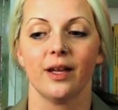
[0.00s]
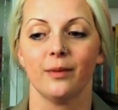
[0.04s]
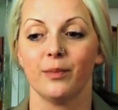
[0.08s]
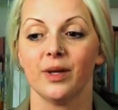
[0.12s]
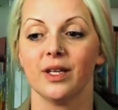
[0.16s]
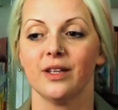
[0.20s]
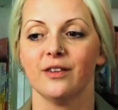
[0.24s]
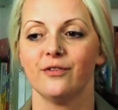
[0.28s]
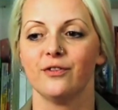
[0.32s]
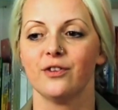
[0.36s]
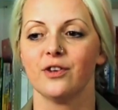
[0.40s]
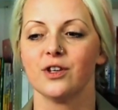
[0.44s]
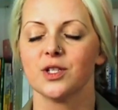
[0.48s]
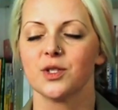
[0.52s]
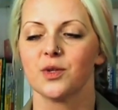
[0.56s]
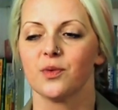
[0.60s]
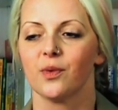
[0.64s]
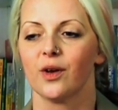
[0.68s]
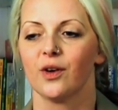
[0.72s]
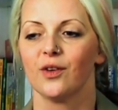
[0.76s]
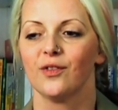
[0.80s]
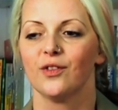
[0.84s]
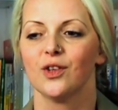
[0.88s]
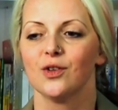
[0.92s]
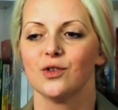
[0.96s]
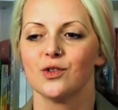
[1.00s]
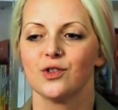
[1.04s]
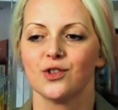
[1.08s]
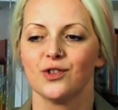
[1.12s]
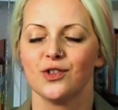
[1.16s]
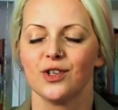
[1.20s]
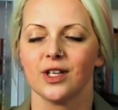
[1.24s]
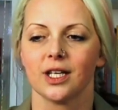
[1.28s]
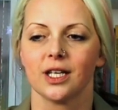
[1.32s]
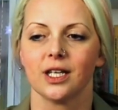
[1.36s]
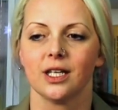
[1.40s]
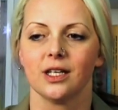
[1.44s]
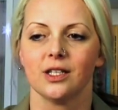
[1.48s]
but the first one of those
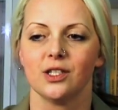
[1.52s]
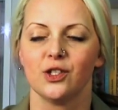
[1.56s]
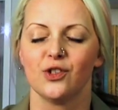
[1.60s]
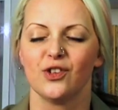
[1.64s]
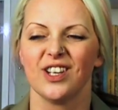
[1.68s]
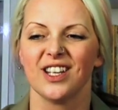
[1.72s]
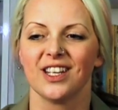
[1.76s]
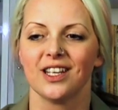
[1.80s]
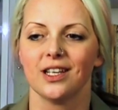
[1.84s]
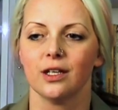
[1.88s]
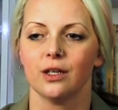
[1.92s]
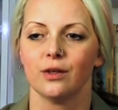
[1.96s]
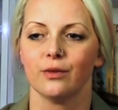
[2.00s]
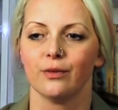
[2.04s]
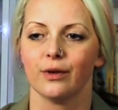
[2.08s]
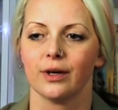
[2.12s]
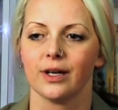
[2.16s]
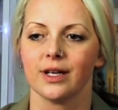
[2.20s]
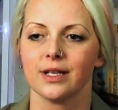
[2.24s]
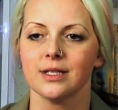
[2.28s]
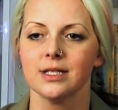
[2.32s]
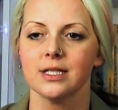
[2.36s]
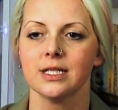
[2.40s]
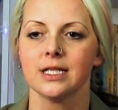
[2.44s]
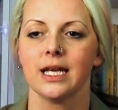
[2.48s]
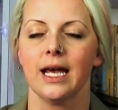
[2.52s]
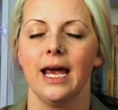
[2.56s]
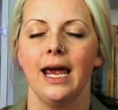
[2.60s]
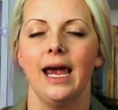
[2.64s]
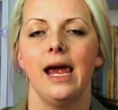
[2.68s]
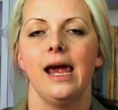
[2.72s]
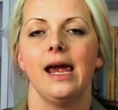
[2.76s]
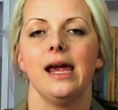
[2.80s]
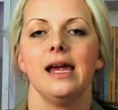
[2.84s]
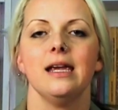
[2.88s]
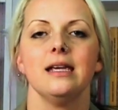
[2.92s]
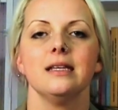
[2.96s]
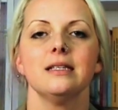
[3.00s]
trickier ones
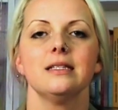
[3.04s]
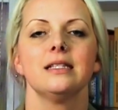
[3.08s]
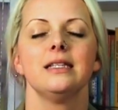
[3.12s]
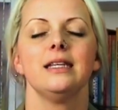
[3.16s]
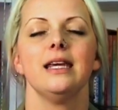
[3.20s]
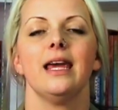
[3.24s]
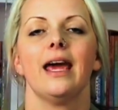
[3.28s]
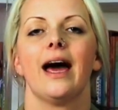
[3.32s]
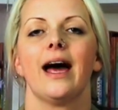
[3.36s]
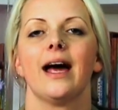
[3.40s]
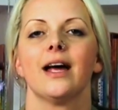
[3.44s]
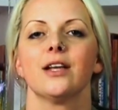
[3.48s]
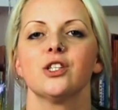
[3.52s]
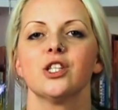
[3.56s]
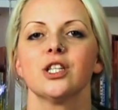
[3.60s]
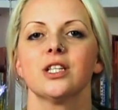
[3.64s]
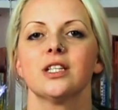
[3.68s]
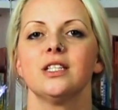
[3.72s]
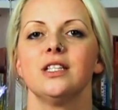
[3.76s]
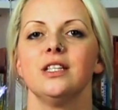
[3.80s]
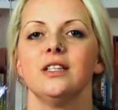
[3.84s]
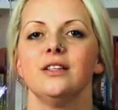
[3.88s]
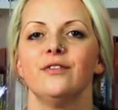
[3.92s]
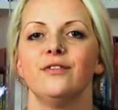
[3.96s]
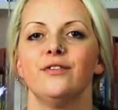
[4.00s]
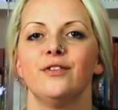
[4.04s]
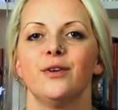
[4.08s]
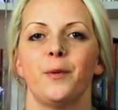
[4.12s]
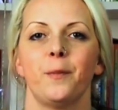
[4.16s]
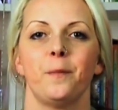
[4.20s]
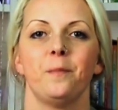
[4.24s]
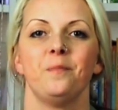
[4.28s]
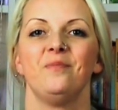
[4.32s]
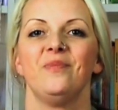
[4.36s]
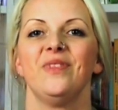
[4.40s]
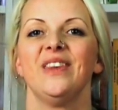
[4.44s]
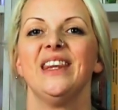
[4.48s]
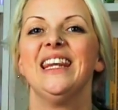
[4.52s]
is the adjective
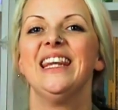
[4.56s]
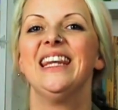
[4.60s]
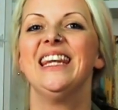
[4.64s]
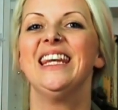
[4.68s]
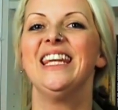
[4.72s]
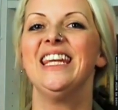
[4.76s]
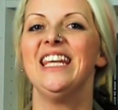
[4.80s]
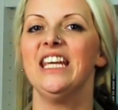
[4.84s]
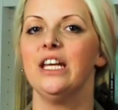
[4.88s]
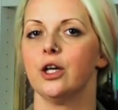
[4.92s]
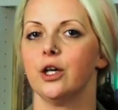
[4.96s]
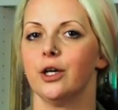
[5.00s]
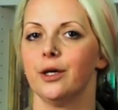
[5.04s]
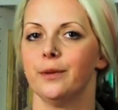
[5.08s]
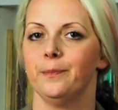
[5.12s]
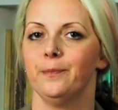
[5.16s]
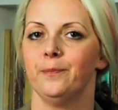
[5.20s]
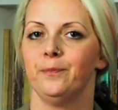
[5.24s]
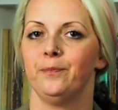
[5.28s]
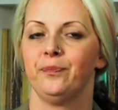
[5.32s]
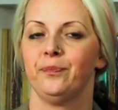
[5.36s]
near.